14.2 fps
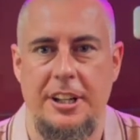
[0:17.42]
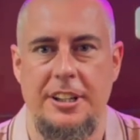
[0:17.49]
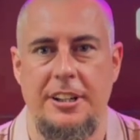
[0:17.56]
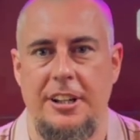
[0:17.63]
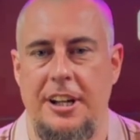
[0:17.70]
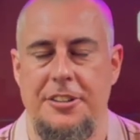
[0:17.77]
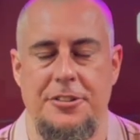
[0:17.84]

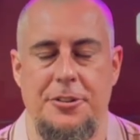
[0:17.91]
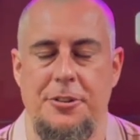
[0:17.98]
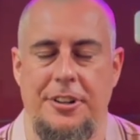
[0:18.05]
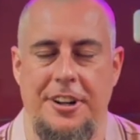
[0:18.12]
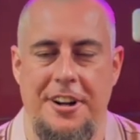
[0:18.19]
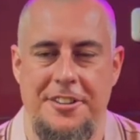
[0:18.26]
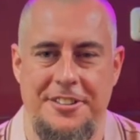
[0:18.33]
as an
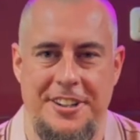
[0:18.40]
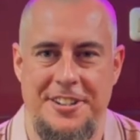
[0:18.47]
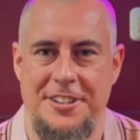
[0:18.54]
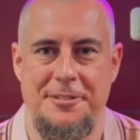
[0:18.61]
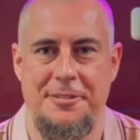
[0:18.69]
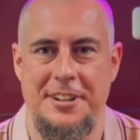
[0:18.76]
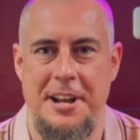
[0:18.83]

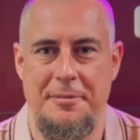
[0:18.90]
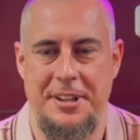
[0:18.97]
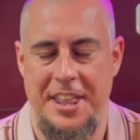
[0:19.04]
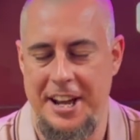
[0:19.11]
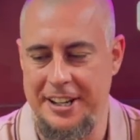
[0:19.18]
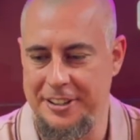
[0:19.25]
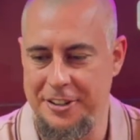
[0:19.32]
organization, we're never
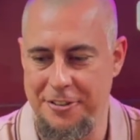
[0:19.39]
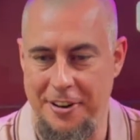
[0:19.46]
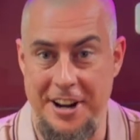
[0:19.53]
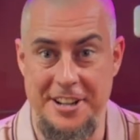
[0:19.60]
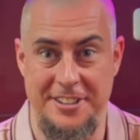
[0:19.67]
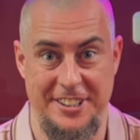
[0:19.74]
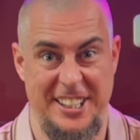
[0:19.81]
that
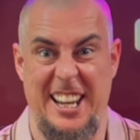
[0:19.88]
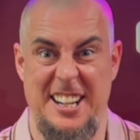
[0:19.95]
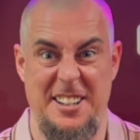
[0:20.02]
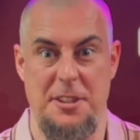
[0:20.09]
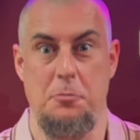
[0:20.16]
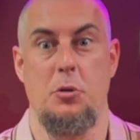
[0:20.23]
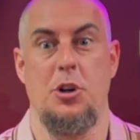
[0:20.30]
great at getting
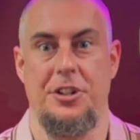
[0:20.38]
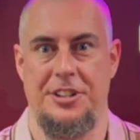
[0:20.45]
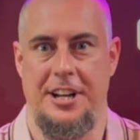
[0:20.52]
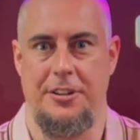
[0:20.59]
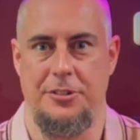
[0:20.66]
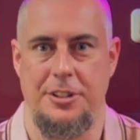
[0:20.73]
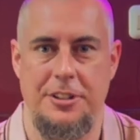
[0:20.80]
the word
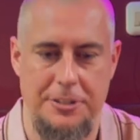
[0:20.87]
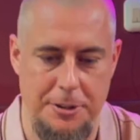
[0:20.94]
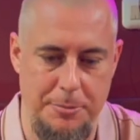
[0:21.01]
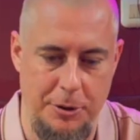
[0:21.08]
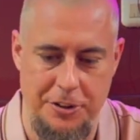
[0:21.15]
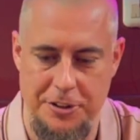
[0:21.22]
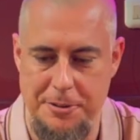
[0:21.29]
out, to be
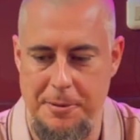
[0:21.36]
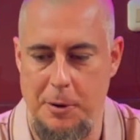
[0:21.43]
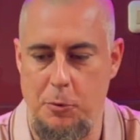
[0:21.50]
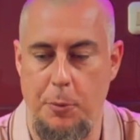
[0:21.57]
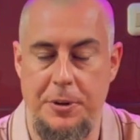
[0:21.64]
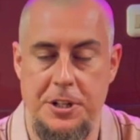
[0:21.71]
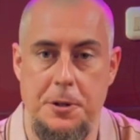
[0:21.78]
honest, about
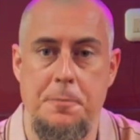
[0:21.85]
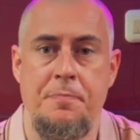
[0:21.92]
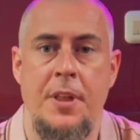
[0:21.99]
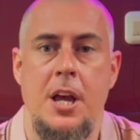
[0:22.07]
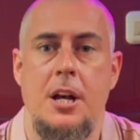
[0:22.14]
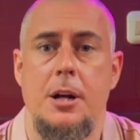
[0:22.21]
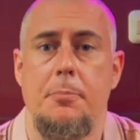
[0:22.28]
what we do.
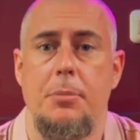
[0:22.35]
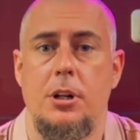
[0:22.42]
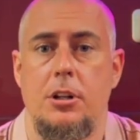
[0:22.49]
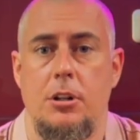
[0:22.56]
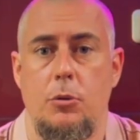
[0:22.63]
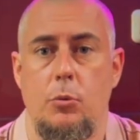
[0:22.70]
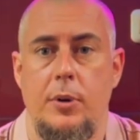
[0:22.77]

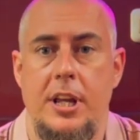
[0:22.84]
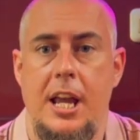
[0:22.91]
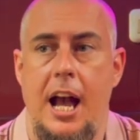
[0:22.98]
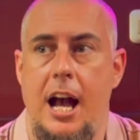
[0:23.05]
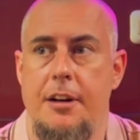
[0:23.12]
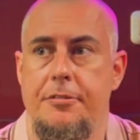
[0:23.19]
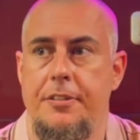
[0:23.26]
But we
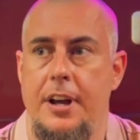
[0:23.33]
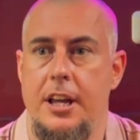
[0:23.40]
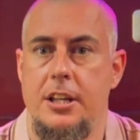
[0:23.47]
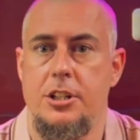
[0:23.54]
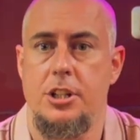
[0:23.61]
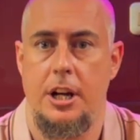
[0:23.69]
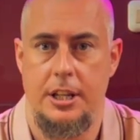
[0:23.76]
have a
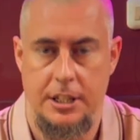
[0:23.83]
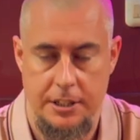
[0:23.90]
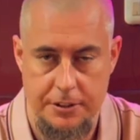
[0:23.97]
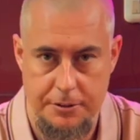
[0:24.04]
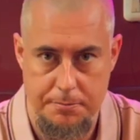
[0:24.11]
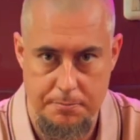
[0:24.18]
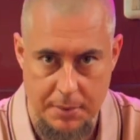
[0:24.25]

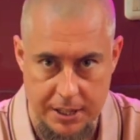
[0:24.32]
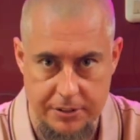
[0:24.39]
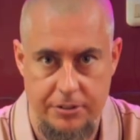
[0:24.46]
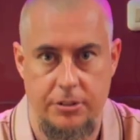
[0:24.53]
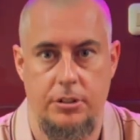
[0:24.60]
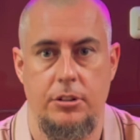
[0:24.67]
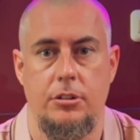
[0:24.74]
Chinese
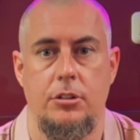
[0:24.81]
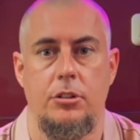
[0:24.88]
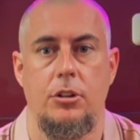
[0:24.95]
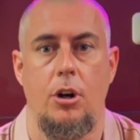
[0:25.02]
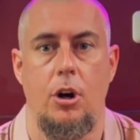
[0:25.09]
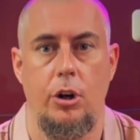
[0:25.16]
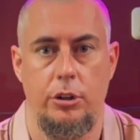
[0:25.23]
medicine
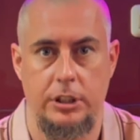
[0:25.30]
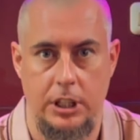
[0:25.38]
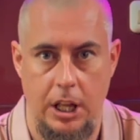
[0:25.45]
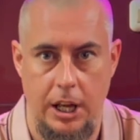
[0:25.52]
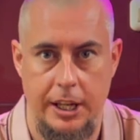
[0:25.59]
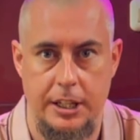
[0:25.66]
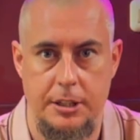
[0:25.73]

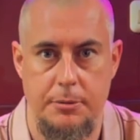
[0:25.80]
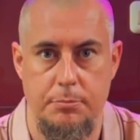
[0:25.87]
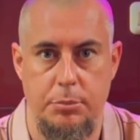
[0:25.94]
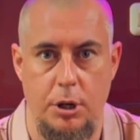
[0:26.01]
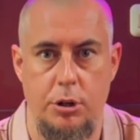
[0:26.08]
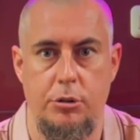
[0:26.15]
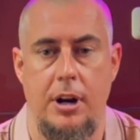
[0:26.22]
online
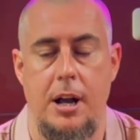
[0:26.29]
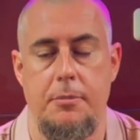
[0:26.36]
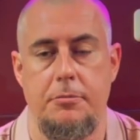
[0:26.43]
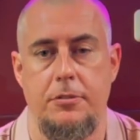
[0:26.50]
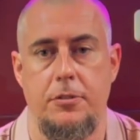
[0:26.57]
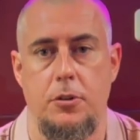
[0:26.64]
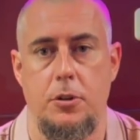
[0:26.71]
program
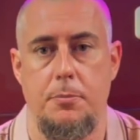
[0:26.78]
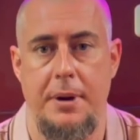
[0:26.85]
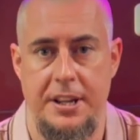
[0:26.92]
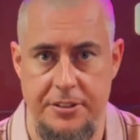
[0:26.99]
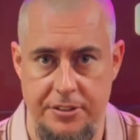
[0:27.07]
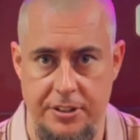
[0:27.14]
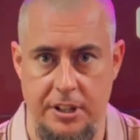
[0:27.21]
for
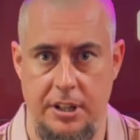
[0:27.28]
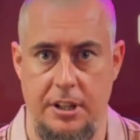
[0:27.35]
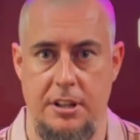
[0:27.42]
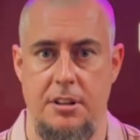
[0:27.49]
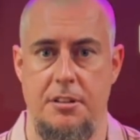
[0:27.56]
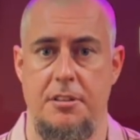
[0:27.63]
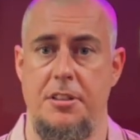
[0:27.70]
basic
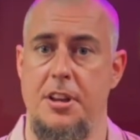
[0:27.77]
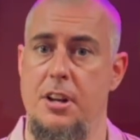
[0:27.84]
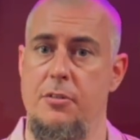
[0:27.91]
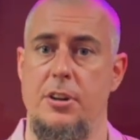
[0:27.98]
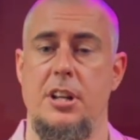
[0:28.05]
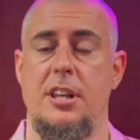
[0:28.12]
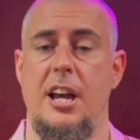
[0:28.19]

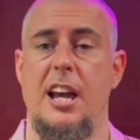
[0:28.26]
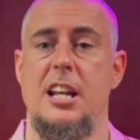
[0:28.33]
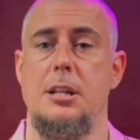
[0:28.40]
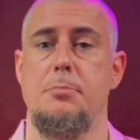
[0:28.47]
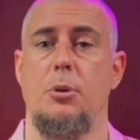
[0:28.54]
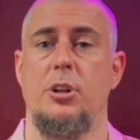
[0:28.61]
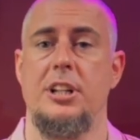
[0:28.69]
theory that
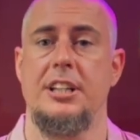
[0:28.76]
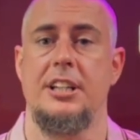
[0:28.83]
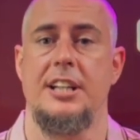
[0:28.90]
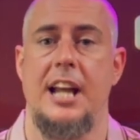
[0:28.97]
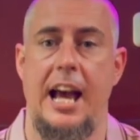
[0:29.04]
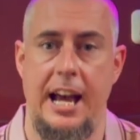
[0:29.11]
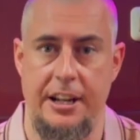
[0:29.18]
anybody
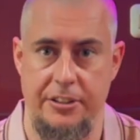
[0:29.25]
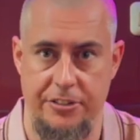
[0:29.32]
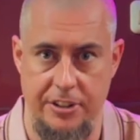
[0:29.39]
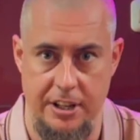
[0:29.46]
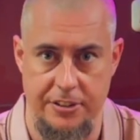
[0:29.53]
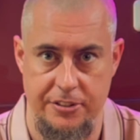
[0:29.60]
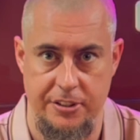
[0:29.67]
can
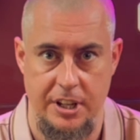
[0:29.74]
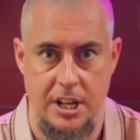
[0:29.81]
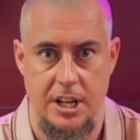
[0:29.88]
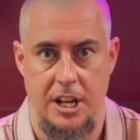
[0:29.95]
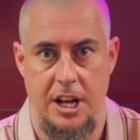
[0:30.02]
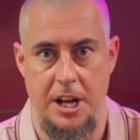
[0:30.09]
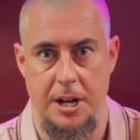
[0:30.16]
access,
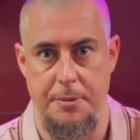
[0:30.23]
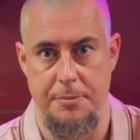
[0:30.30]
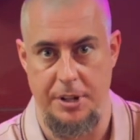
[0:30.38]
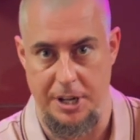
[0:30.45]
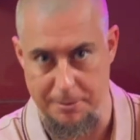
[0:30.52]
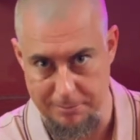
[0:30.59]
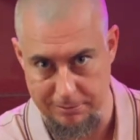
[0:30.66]
that
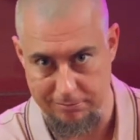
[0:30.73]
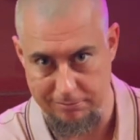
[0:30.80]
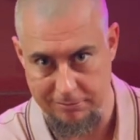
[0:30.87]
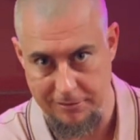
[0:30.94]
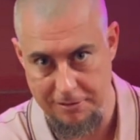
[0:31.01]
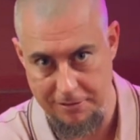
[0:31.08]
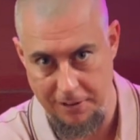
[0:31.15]
I'm
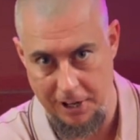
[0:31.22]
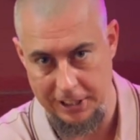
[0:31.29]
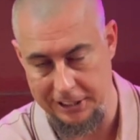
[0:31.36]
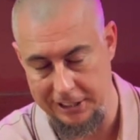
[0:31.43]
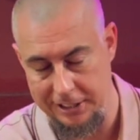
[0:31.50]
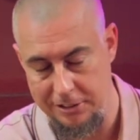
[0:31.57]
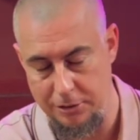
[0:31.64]

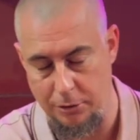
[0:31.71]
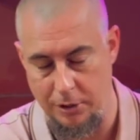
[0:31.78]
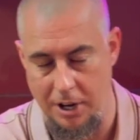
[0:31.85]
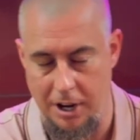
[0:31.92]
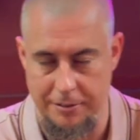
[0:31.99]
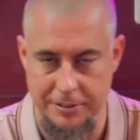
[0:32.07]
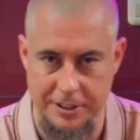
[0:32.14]
finally,
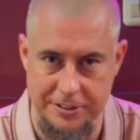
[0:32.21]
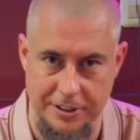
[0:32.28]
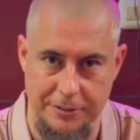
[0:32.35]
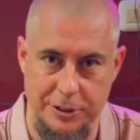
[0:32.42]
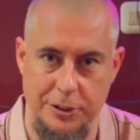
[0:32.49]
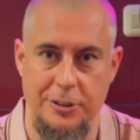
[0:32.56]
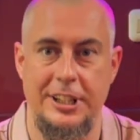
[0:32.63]
2.5 years
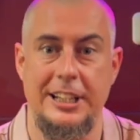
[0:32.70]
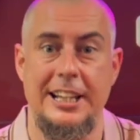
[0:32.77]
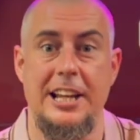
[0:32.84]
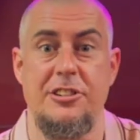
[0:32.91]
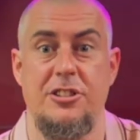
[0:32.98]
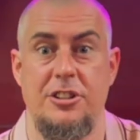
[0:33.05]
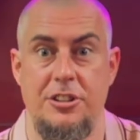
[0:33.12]
after doing it,
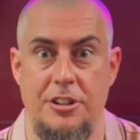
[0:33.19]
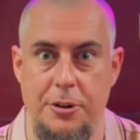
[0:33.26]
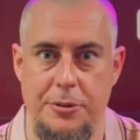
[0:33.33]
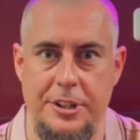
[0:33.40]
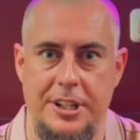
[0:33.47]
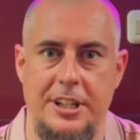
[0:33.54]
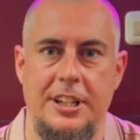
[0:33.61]
letting you know
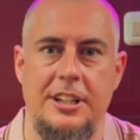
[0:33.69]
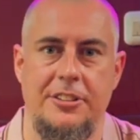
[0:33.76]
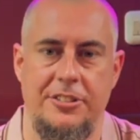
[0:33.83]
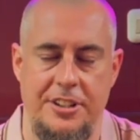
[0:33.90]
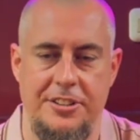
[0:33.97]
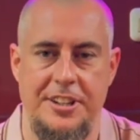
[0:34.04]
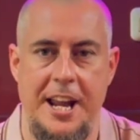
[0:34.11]
that it
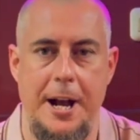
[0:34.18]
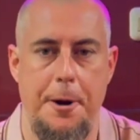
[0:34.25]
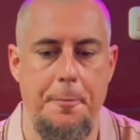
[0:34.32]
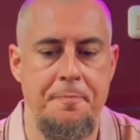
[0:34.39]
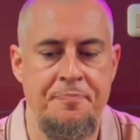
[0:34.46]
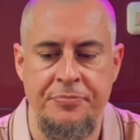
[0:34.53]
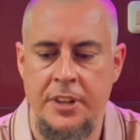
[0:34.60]
exists now.
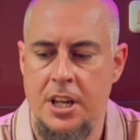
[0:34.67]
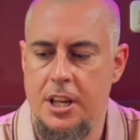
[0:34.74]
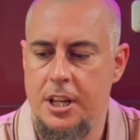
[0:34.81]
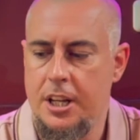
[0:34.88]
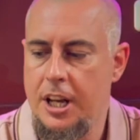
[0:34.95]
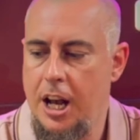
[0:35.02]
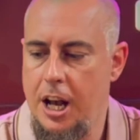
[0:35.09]

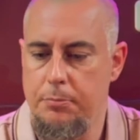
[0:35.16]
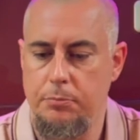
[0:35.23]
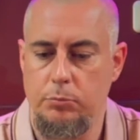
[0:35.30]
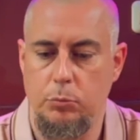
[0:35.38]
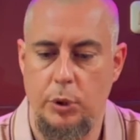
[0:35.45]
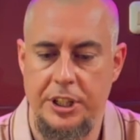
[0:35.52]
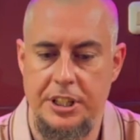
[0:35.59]

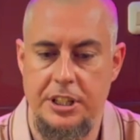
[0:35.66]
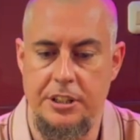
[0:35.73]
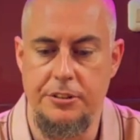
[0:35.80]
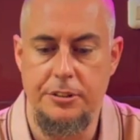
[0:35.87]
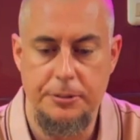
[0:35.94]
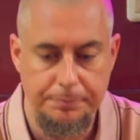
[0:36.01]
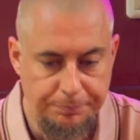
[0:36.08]
What it
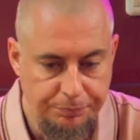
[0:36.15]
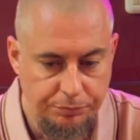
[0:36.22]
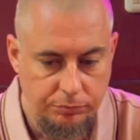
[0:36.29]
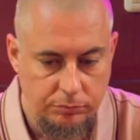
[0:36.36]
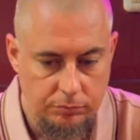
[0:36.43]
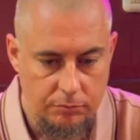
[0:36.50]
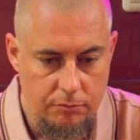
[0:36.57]
is
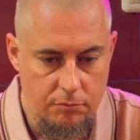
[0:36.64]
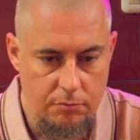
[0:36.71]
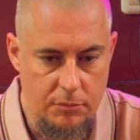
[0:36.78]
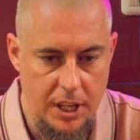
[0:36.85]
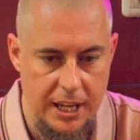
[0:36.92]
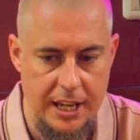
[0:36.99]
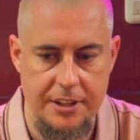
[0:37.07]

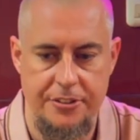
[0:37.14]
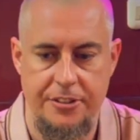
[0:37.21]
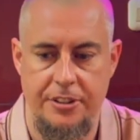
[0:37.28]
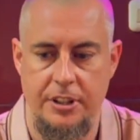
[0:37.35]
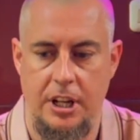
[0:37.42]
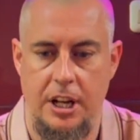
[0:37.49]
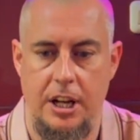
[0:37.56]

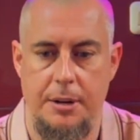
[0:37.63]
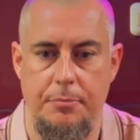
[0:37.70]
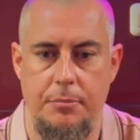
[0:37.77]
a